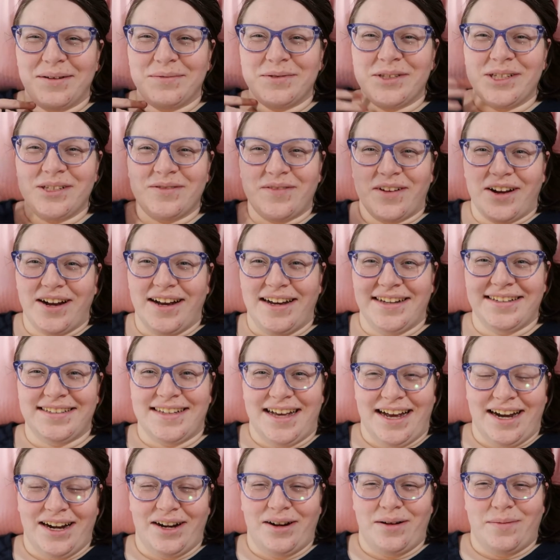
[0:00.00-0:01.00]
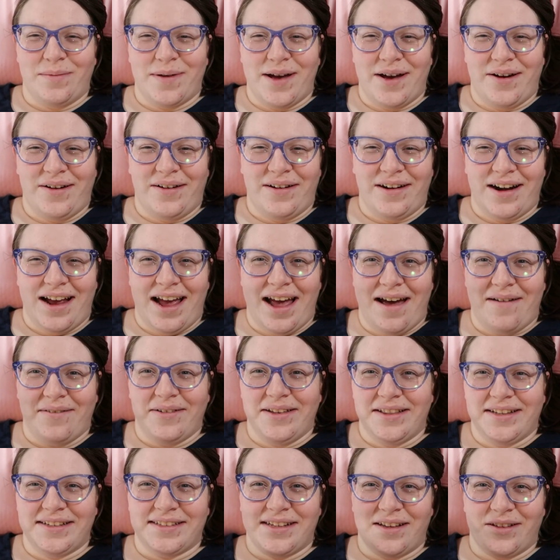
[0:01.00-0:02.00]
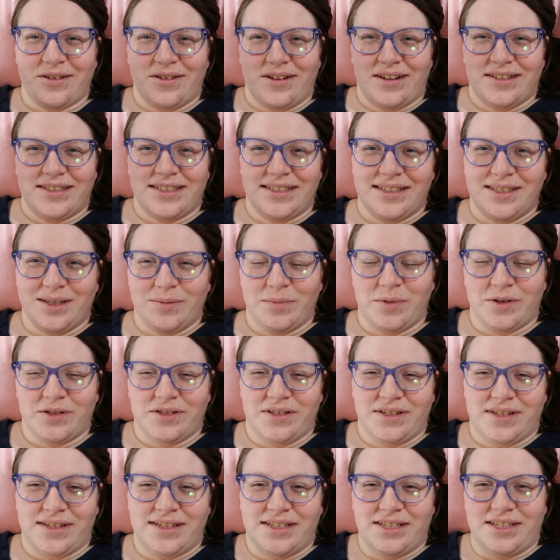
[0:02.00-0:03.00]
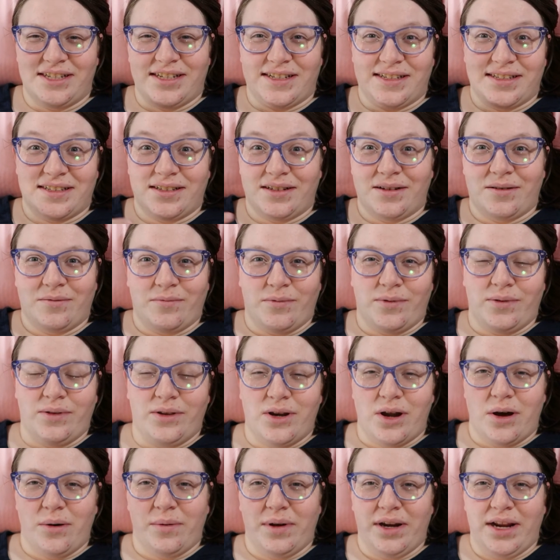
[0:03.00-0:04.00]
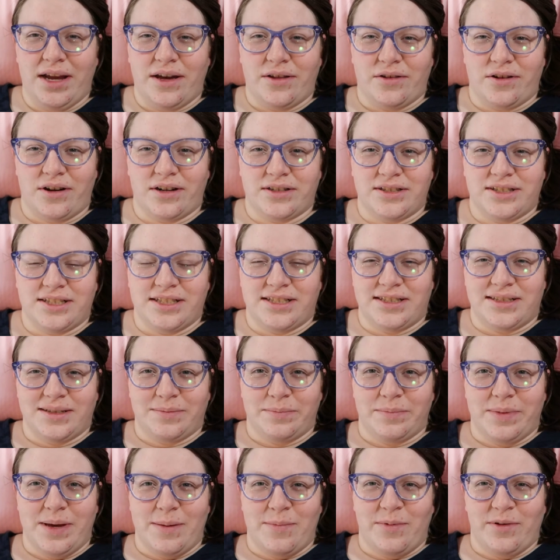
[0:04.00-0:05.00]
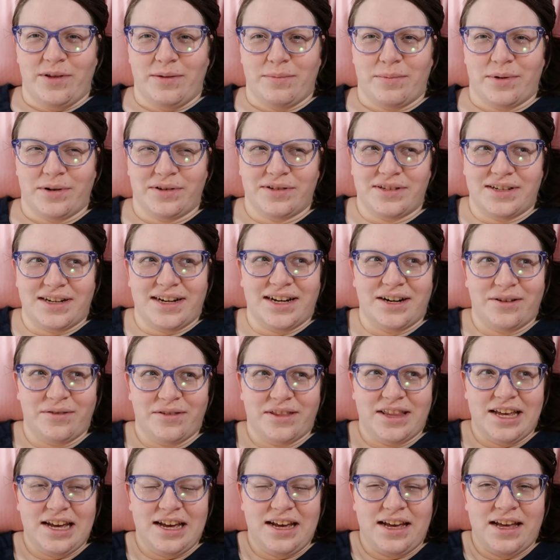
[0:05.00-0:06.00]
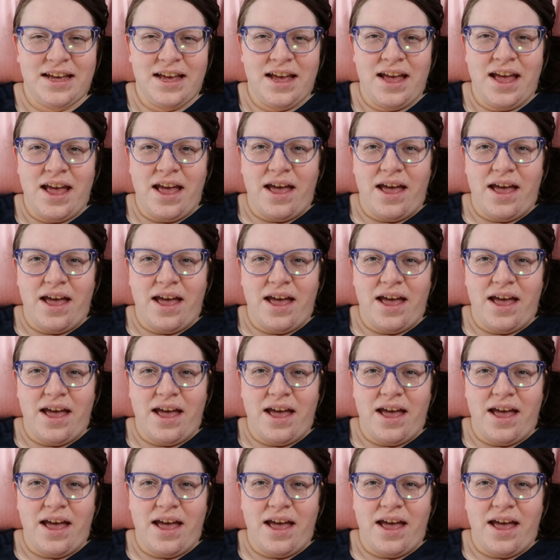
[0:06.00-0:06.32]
She's very excited about having this other autistic person because she doesn't know any other autistic people in person, I don't think.